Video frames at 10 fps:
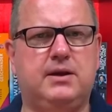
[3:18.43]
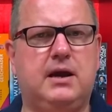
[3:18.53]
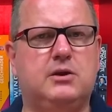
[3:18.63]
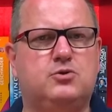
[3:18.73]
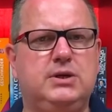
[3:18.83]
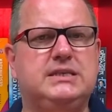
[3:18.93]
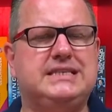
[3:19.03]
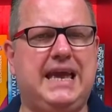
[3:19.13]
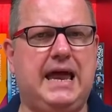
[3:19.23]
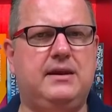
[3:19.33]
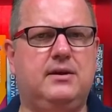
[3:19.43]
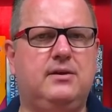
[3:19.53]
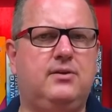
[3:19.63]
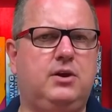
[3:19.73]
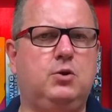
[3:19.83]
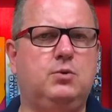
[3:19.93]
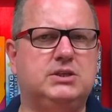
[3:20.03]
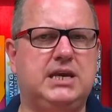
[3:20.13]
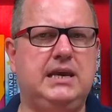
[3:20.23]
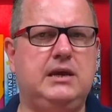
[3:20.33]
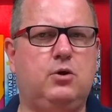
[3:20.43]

countries Canada, the USA,